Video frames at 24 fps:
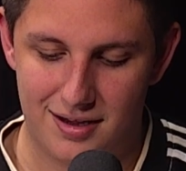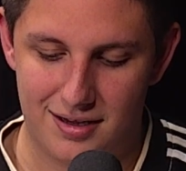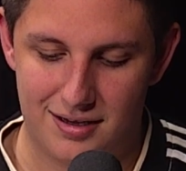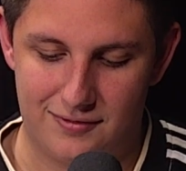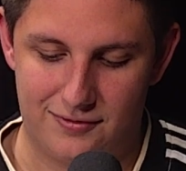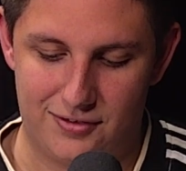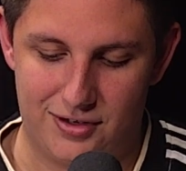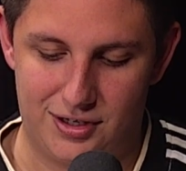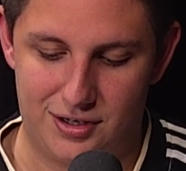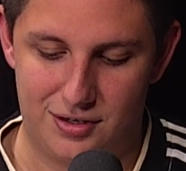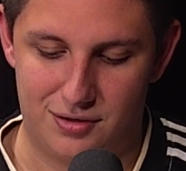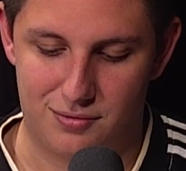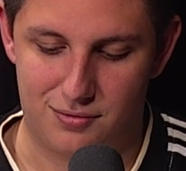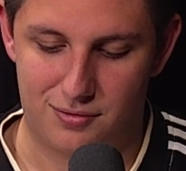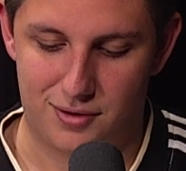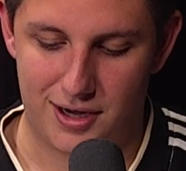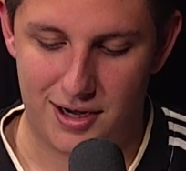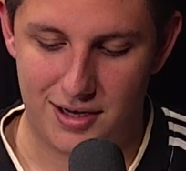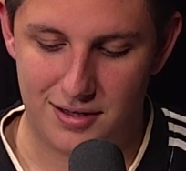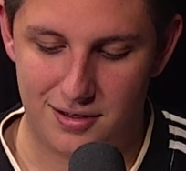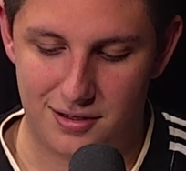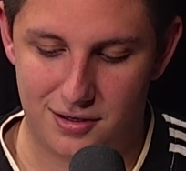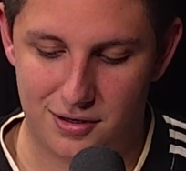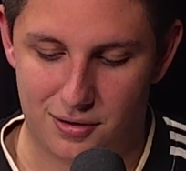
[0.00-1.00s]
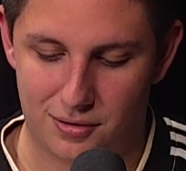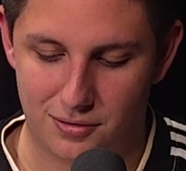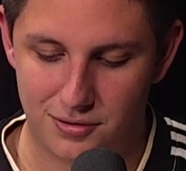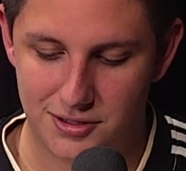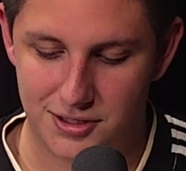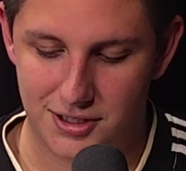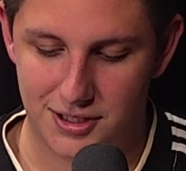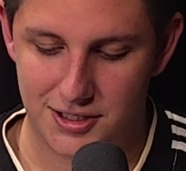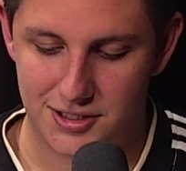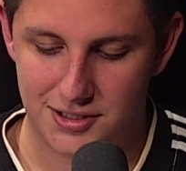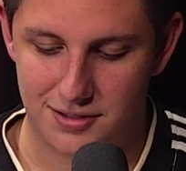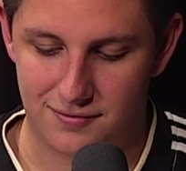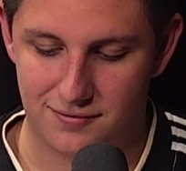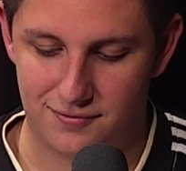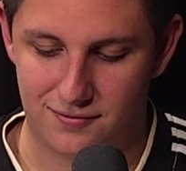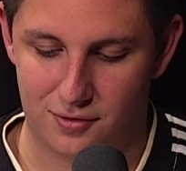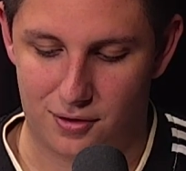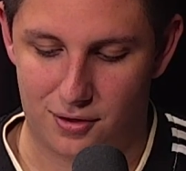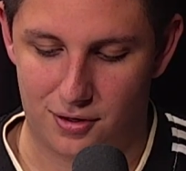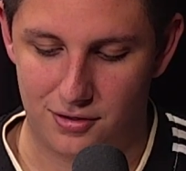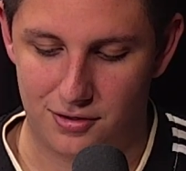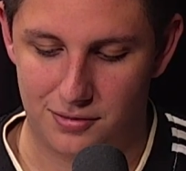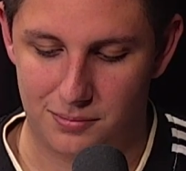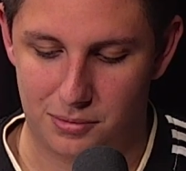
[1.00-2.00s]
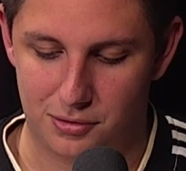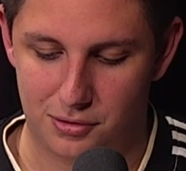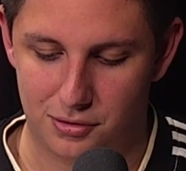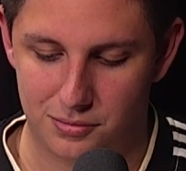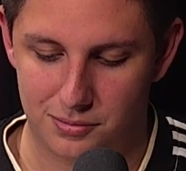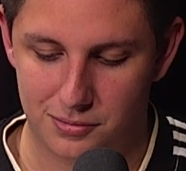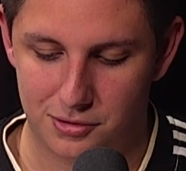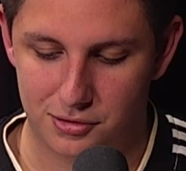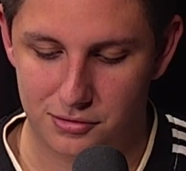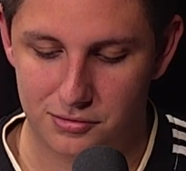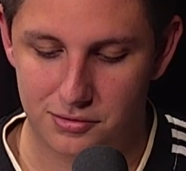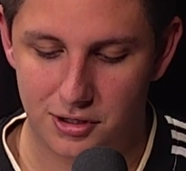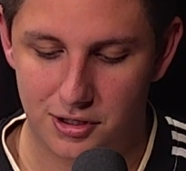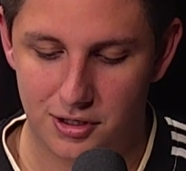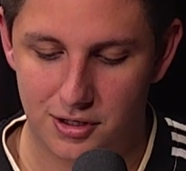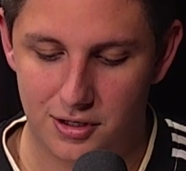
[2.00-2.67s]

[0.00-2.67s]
if he can read the contest and find the ball more.